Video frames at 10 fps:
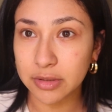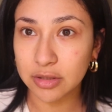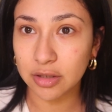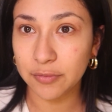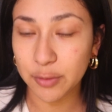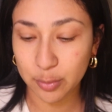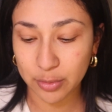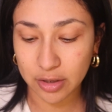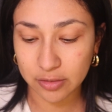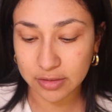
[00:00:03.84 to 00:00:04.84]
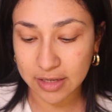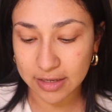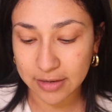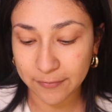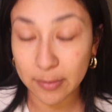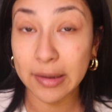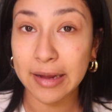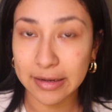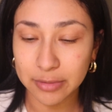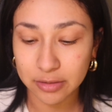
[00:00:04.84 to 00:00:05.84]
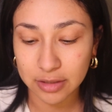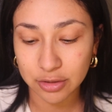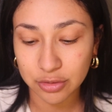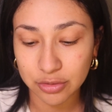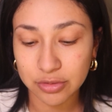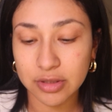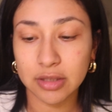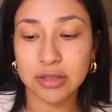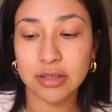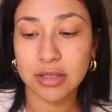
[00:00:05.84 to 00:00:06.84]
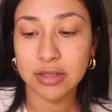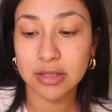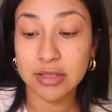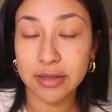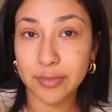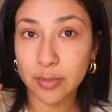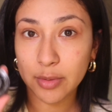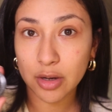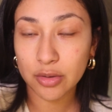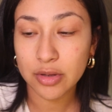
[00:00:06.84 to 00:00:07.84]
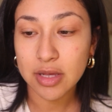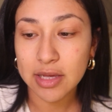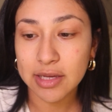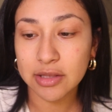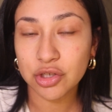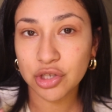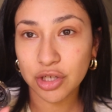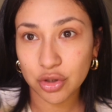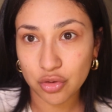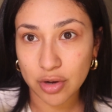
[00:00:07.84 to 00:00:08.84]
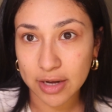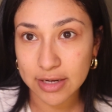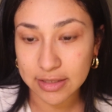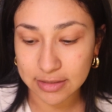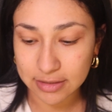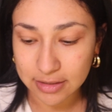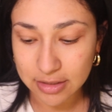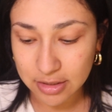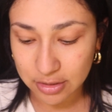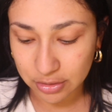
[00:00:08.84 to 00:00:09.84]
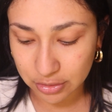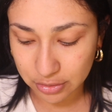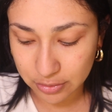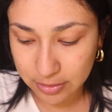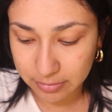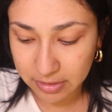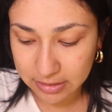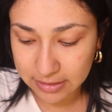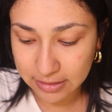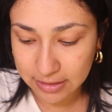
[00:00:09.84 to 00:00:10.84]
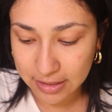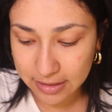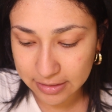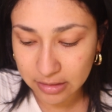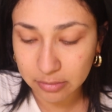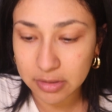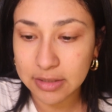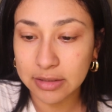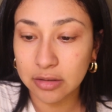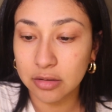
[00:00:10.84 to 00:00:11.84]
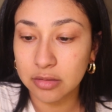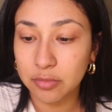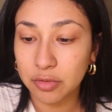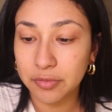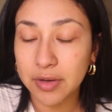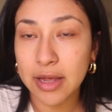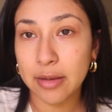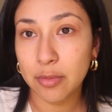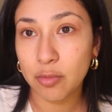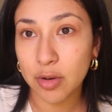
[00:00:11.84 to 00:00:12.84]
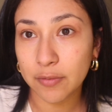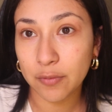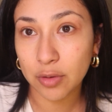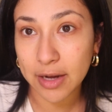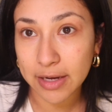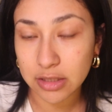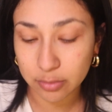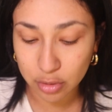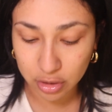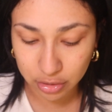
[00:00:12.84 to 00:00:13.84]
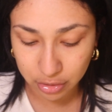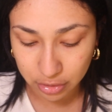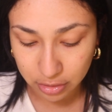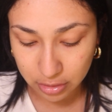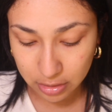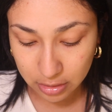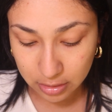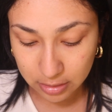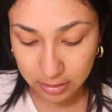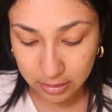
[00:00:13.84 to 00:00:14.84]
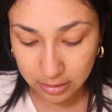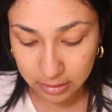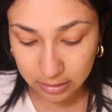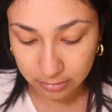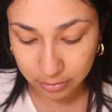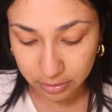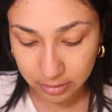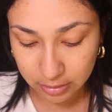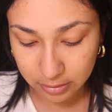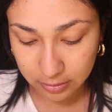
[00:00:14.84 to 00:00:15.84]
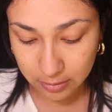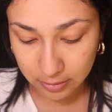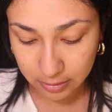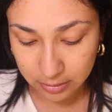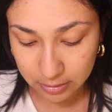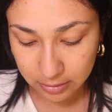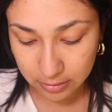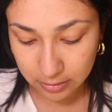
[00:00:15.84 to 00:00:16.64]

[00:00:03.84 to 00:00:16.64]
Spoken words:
going to start off with brows, and for my eyebrows, I do use the Anastasia Dip Brow in the shade Granite. So I'm going to take that, and then I'm going to take the Morphe M148 brush, and I'm just going to start